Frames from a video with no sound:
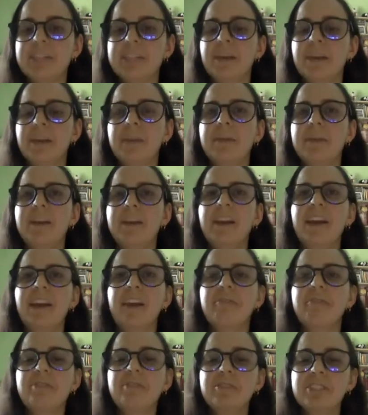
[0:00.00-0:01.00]
Maybe
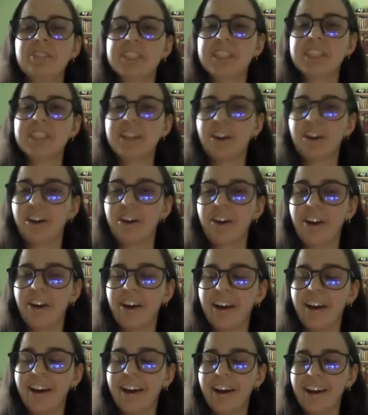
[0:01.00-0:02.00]
if you see
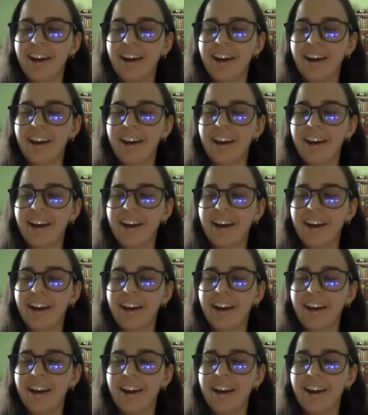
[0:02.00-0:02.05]
her